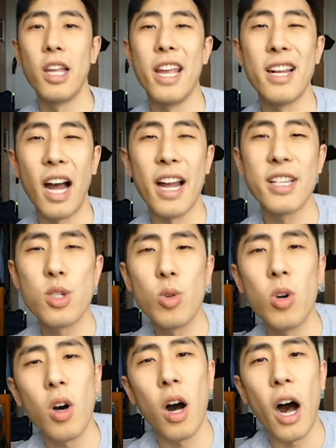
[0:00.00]
In high
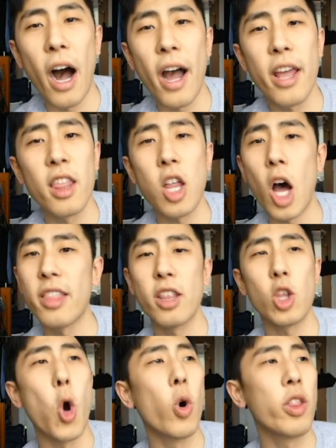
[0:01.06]
school, I thought that
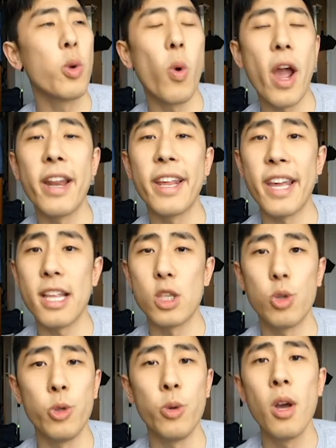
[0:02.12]
the only way to get
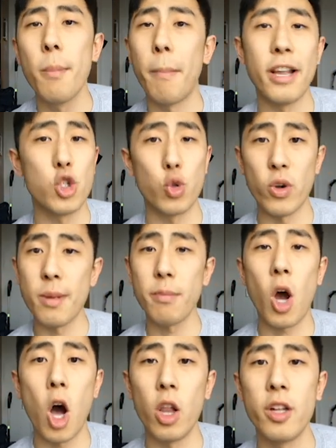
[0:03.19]
into my dream
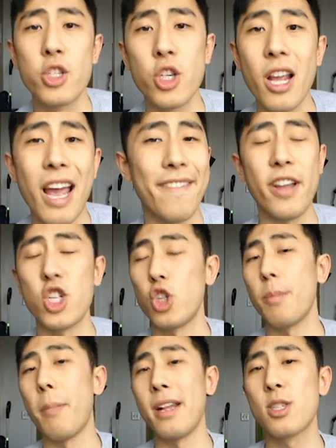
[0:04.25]
college and eventually
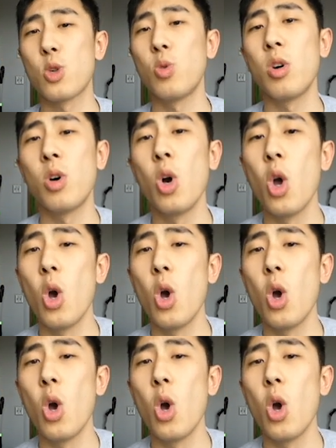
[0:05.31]
med school